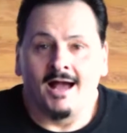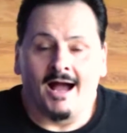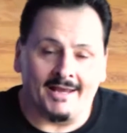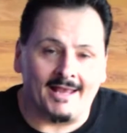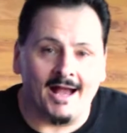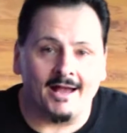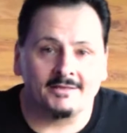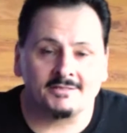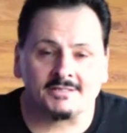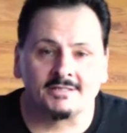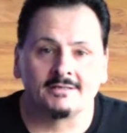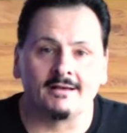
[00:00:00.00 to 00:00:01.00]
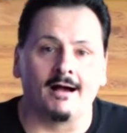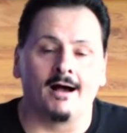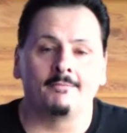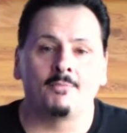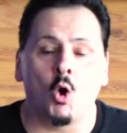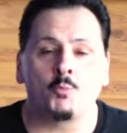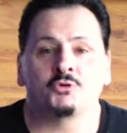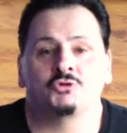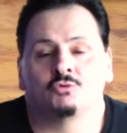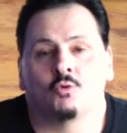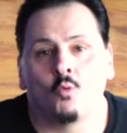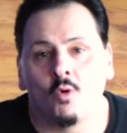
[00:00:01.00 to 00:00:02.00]
Hi guys, hope you're
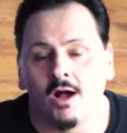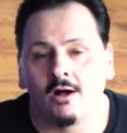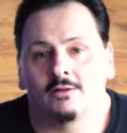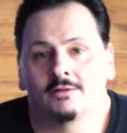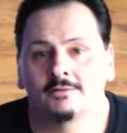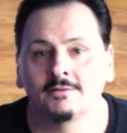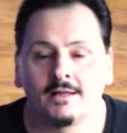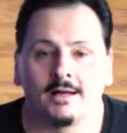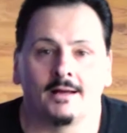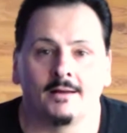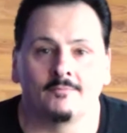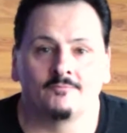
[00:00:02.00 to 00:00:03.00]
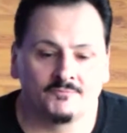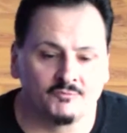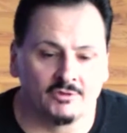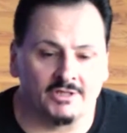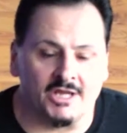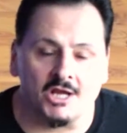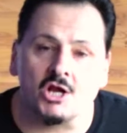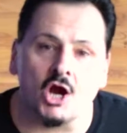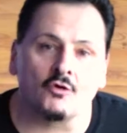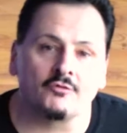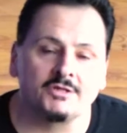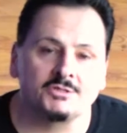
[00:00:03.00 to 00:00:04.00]
doing well. Really
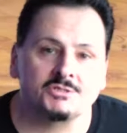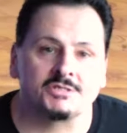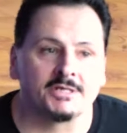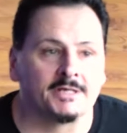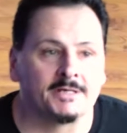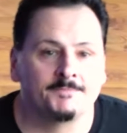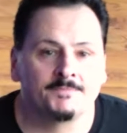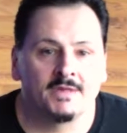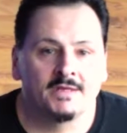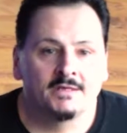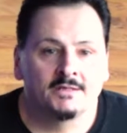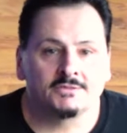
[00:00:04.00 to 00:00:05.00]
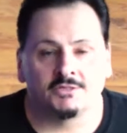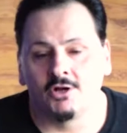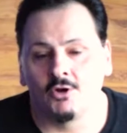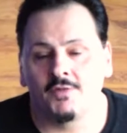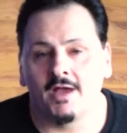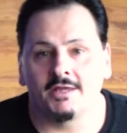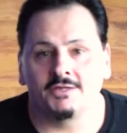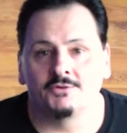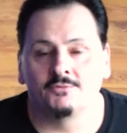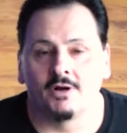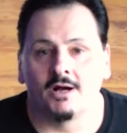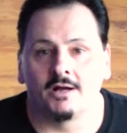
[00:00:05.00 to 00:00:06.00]
encouraged to know that
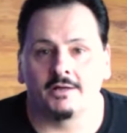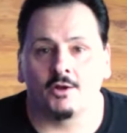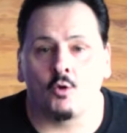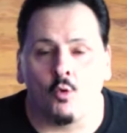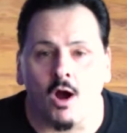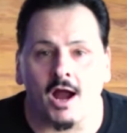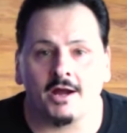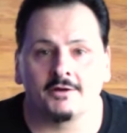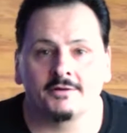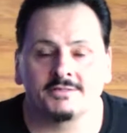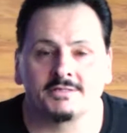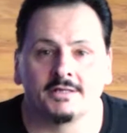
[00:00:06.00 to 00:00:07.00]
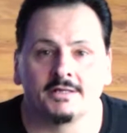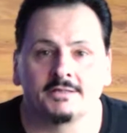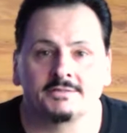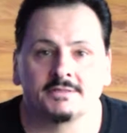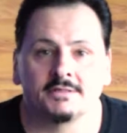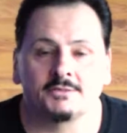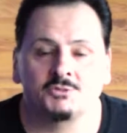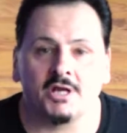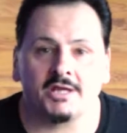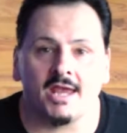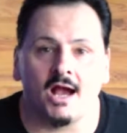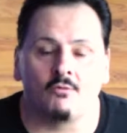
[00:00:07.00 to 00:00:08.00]
you inquired to
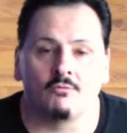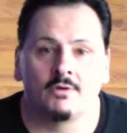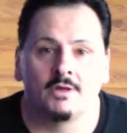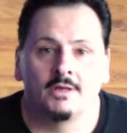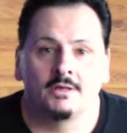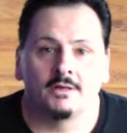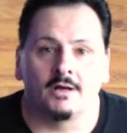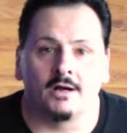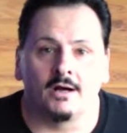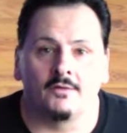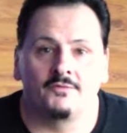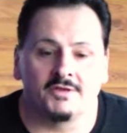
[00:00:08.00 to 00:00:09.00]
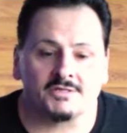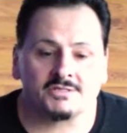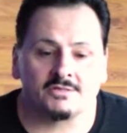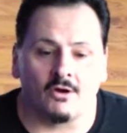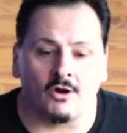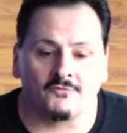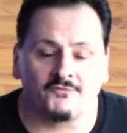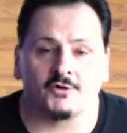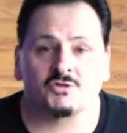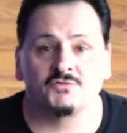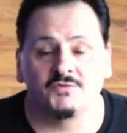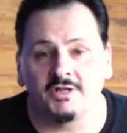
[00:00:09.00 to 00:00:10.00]
check out this, our
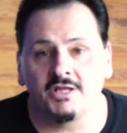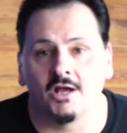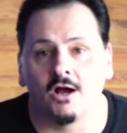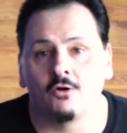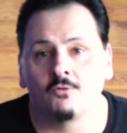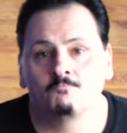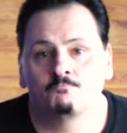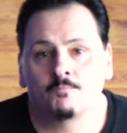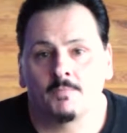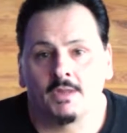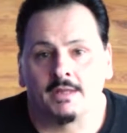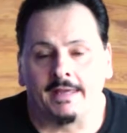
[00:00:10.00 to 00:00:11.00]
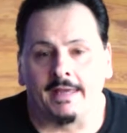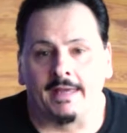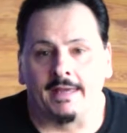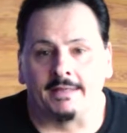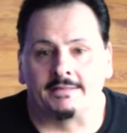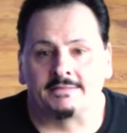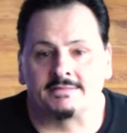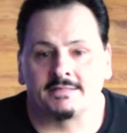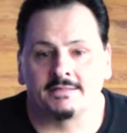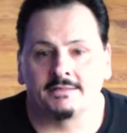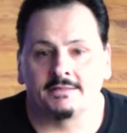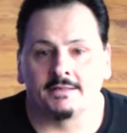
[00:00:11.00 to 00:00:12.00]
first video. And
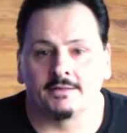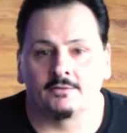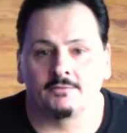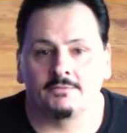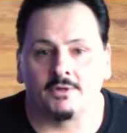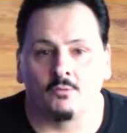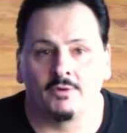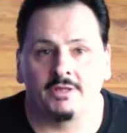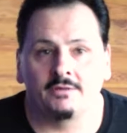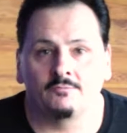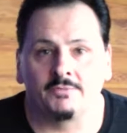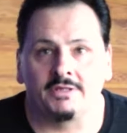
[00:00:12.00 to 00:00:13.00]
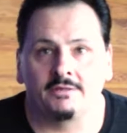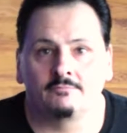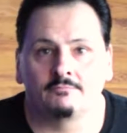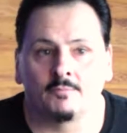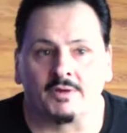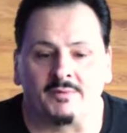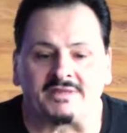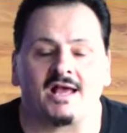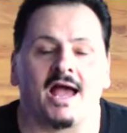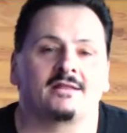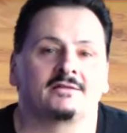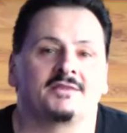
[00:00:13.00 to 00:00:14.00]
we
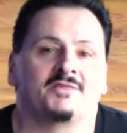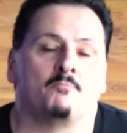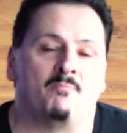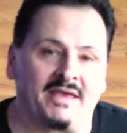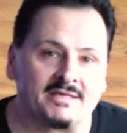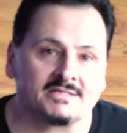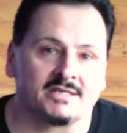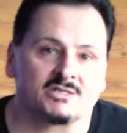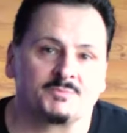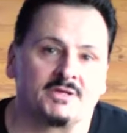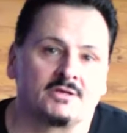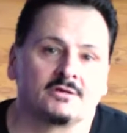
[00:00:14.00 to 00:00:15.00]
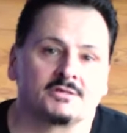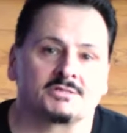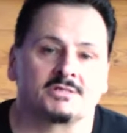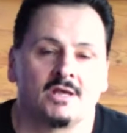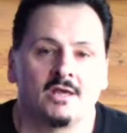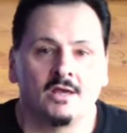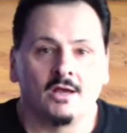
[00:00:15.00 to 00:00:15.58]
titled it The Basics because